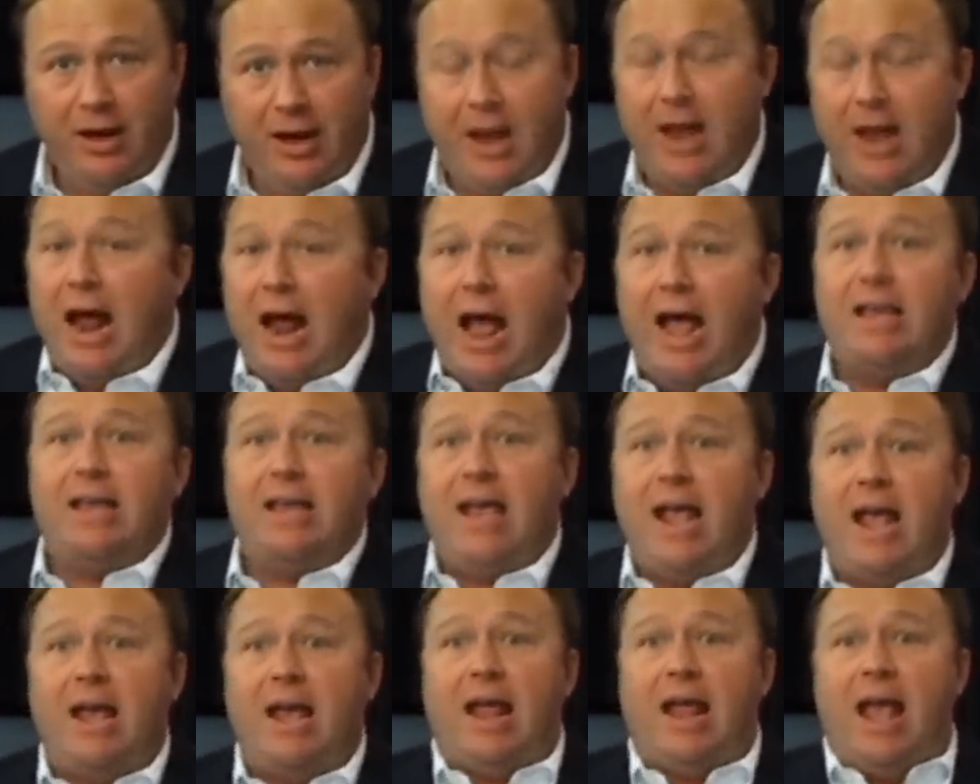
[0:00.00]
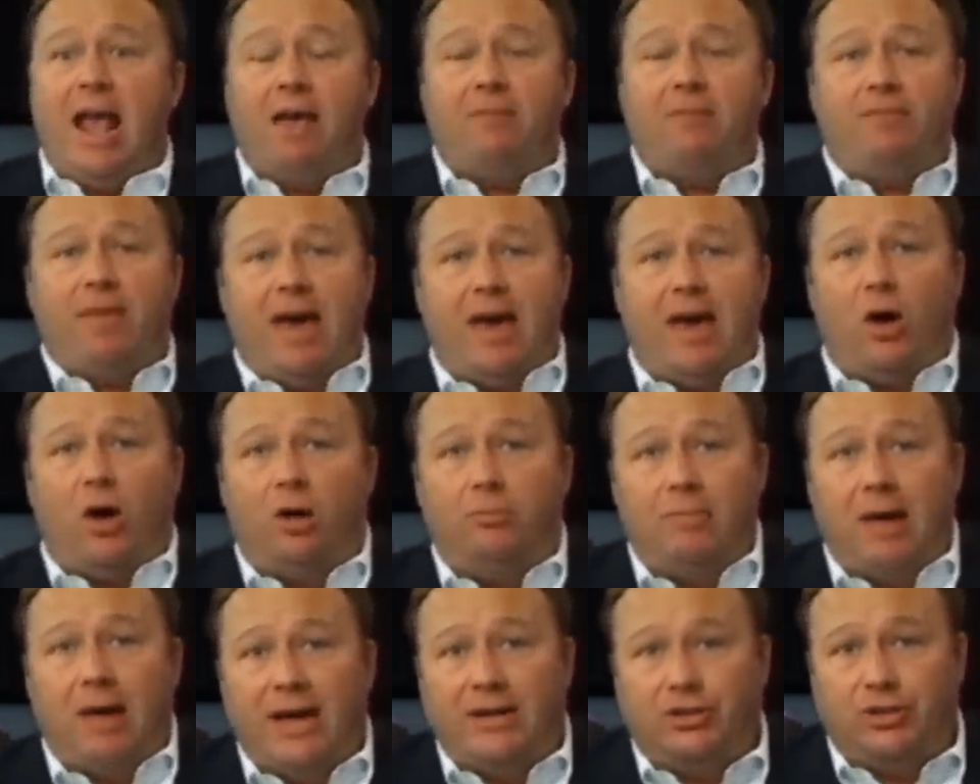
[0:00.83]
And I can't have that
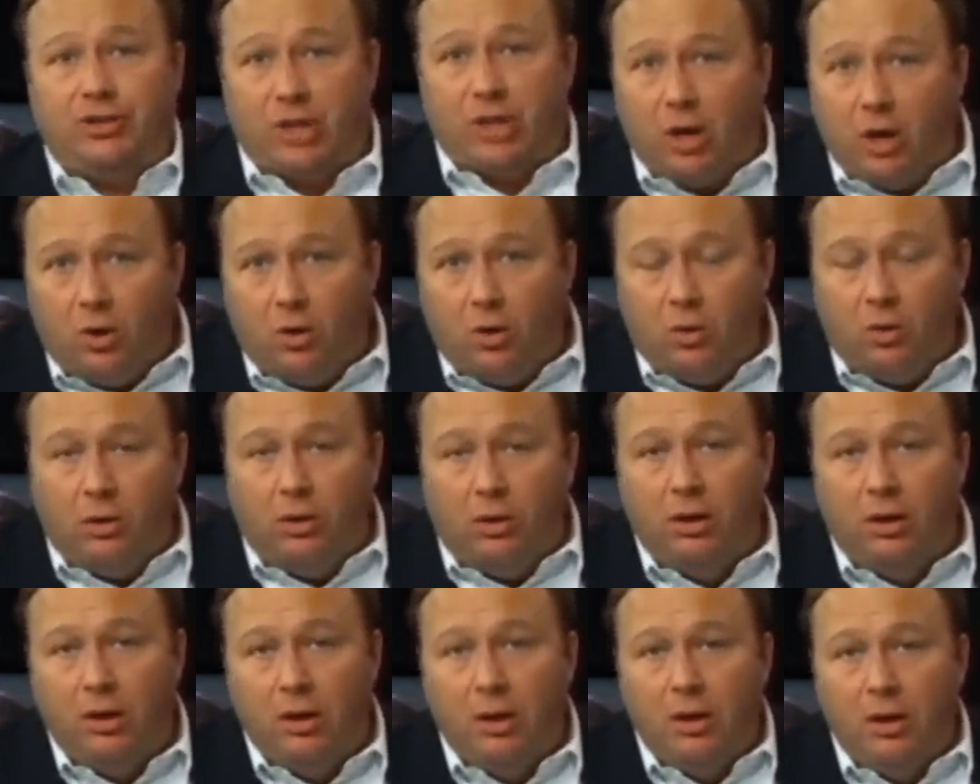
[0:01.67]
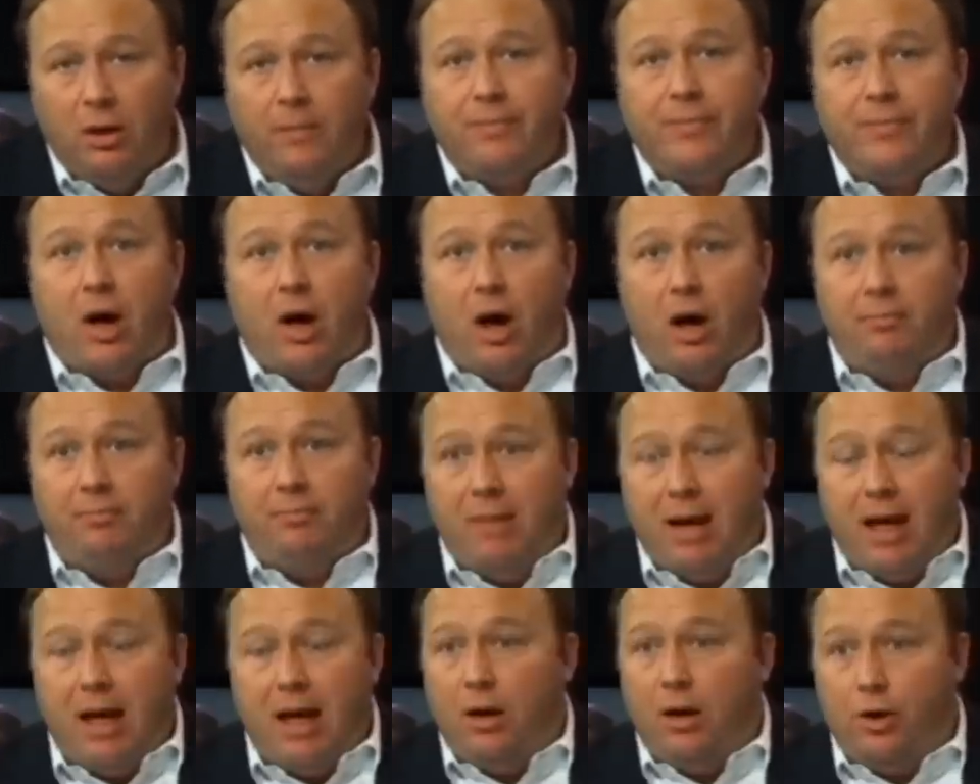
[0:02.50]
on my soul, on
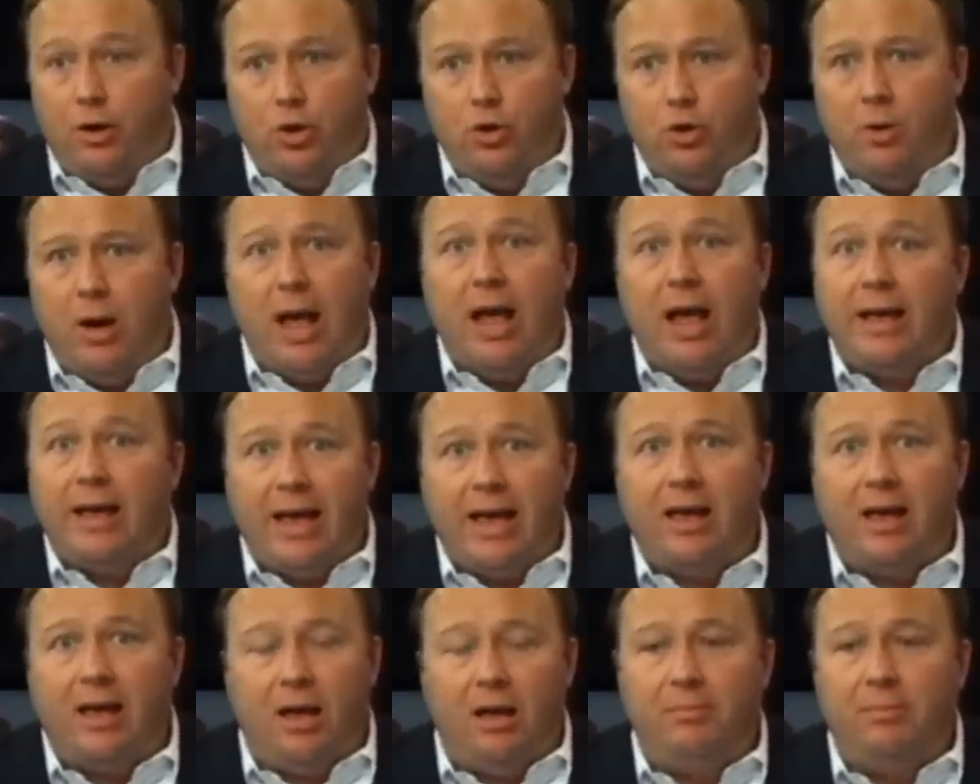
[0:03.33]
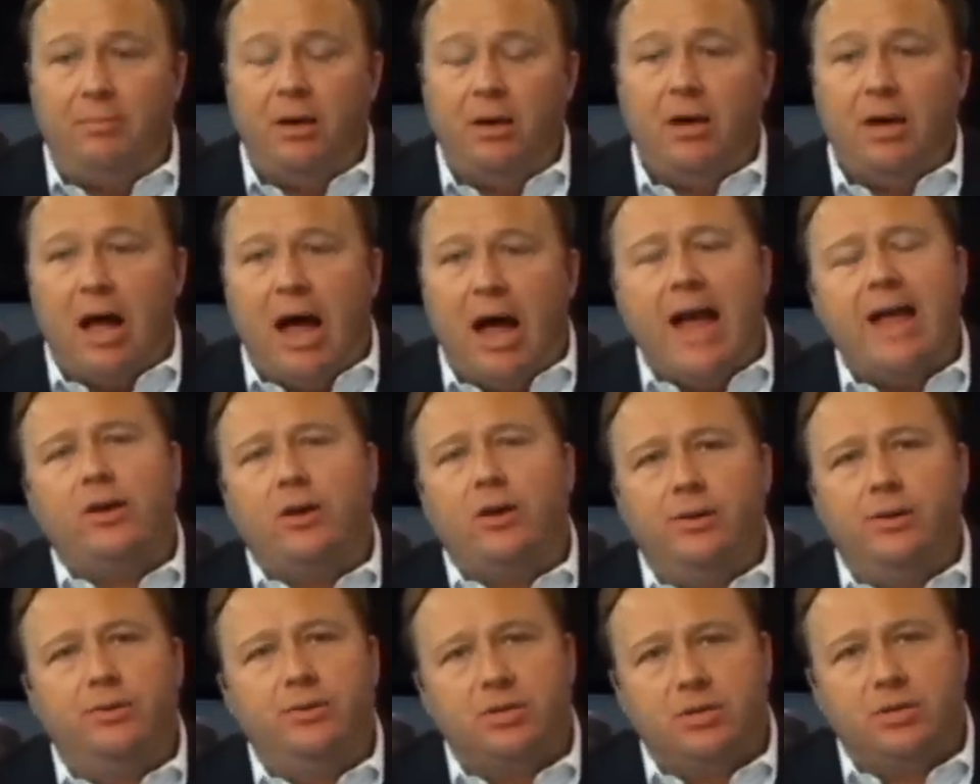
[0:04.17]
my on who I am. I
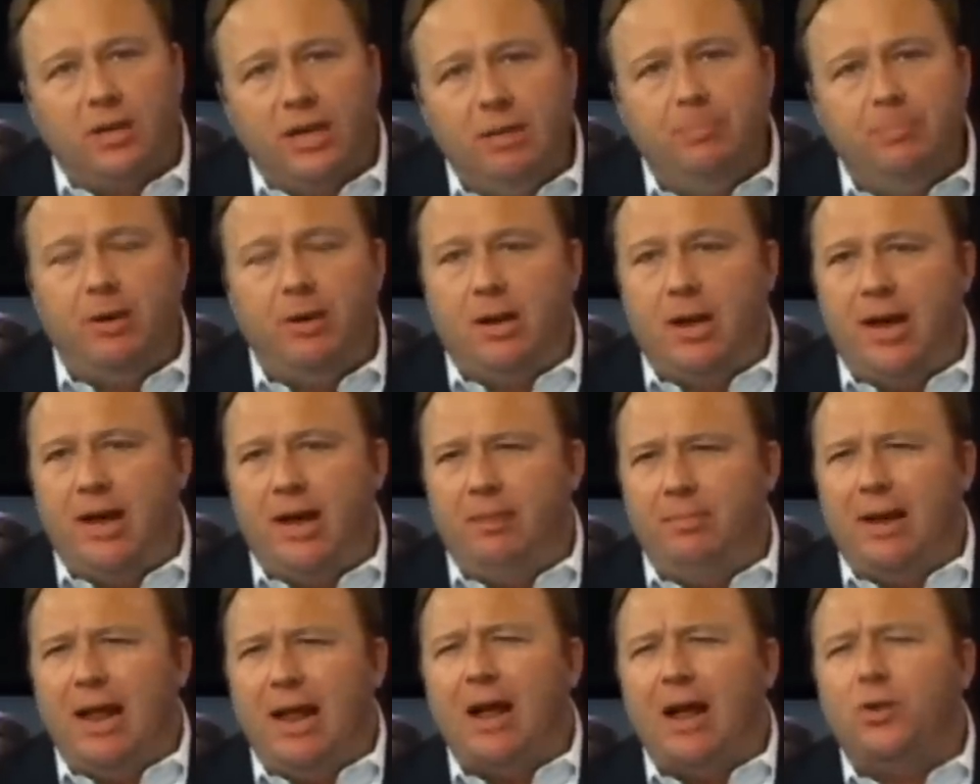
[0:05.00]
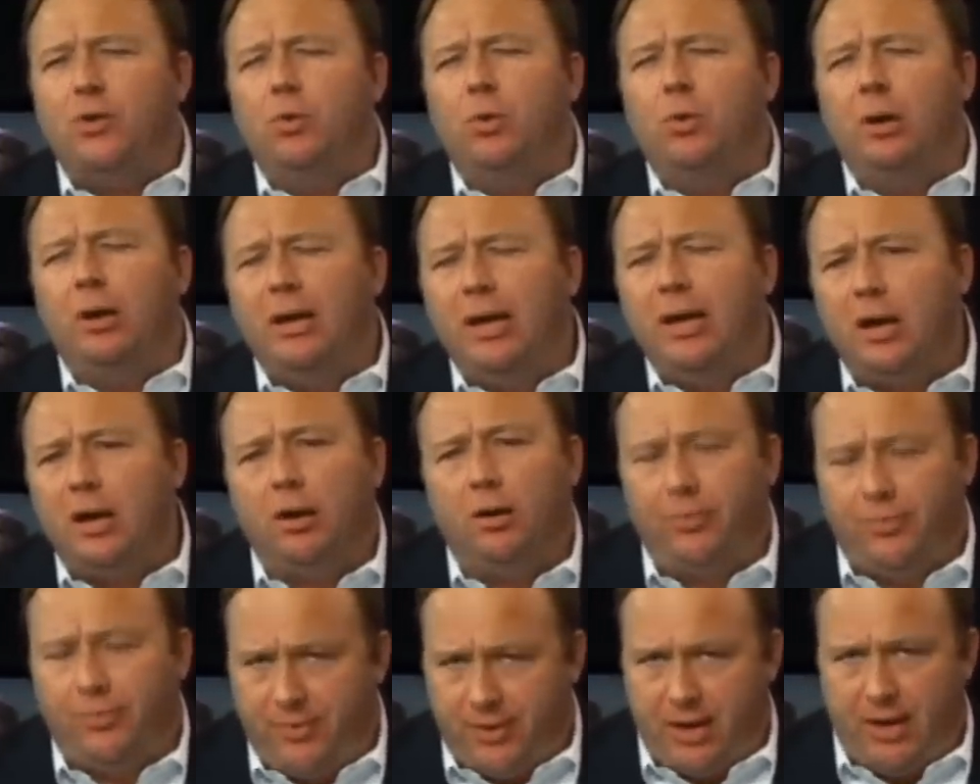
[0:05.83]
couldn't sleep at night. I mean, I do
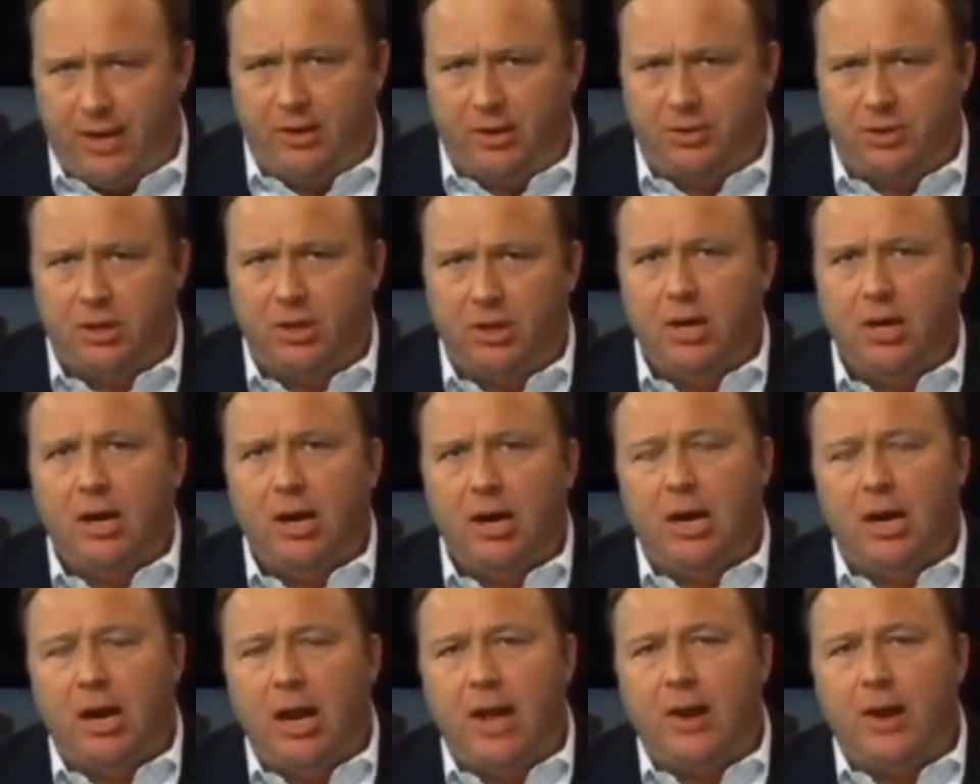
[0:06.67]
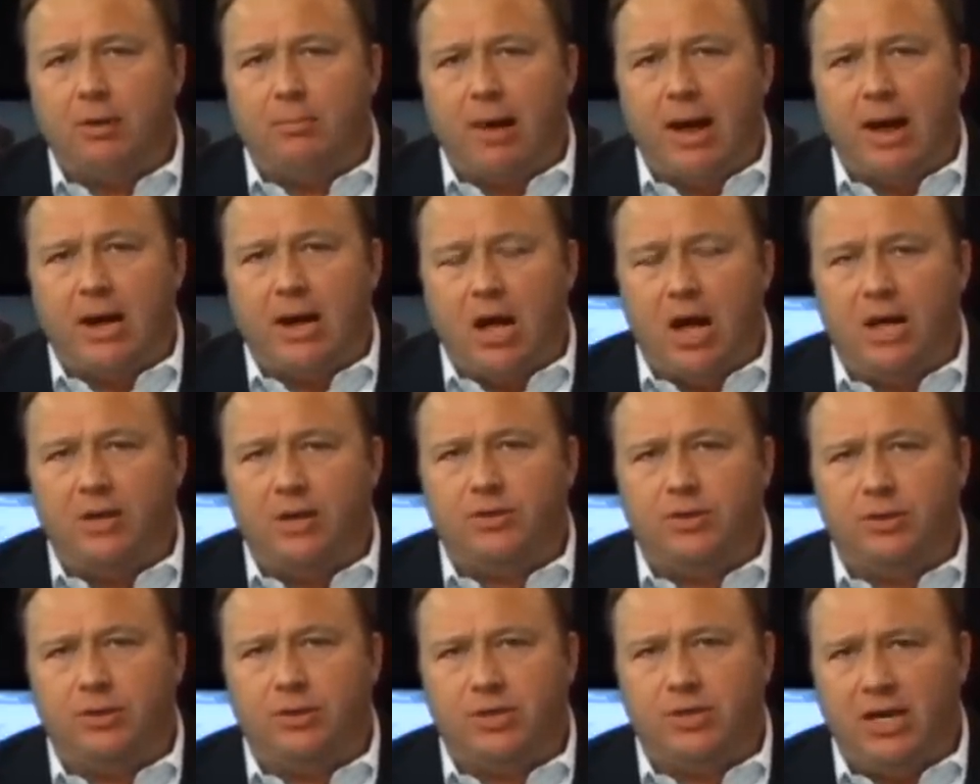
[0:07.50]
little things, and later my
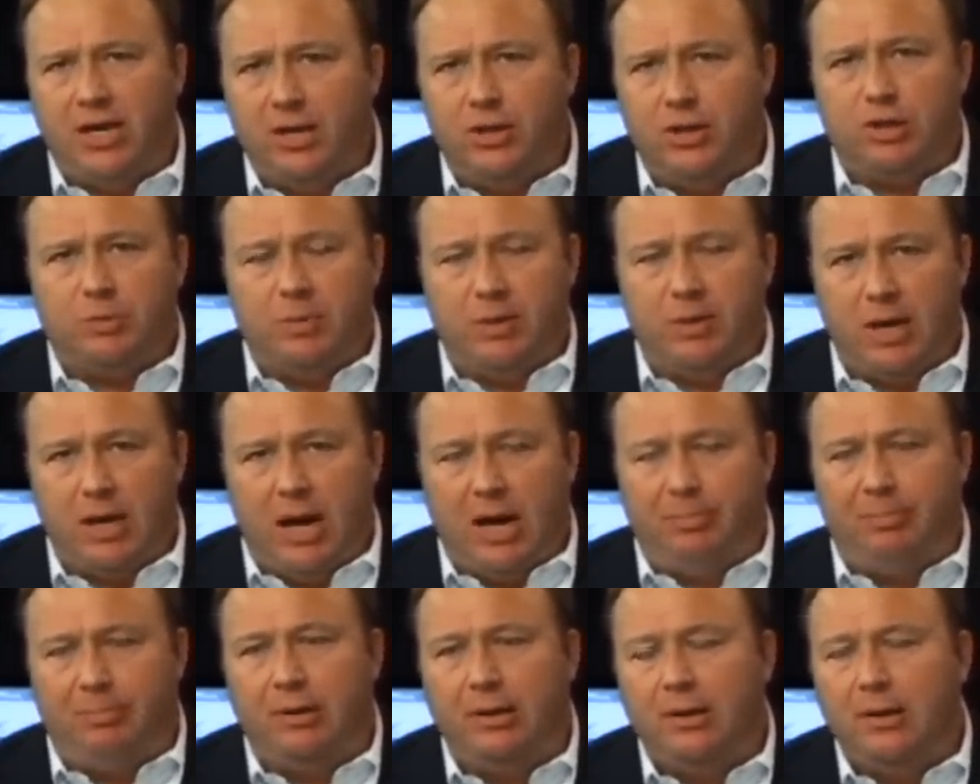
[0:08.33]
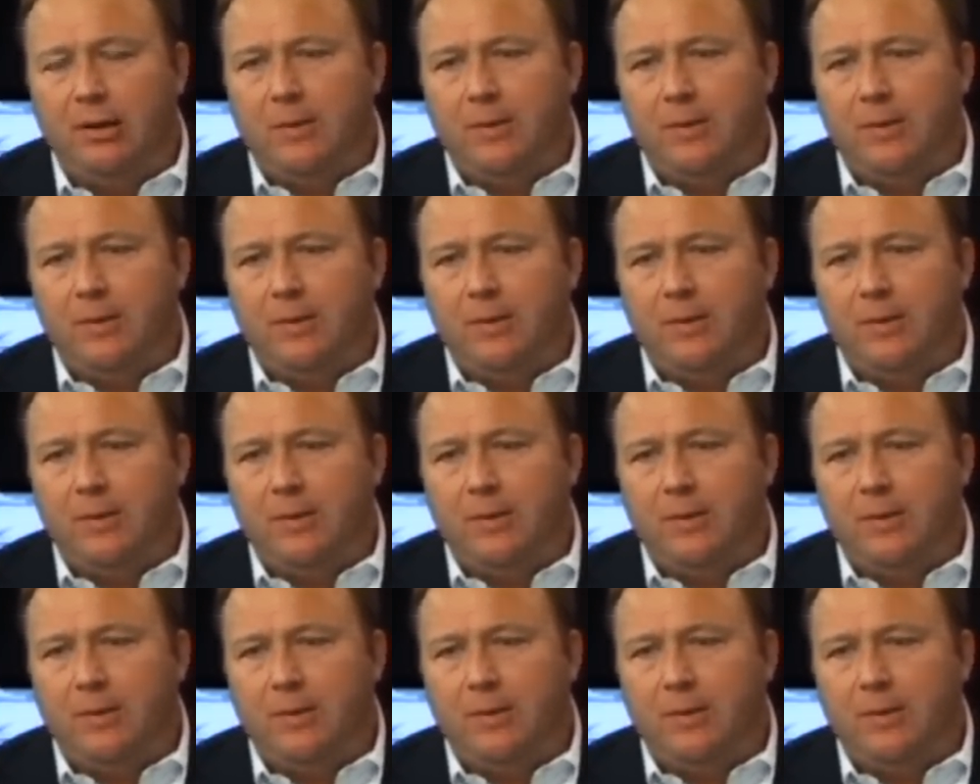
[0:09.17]
conscience eats me up.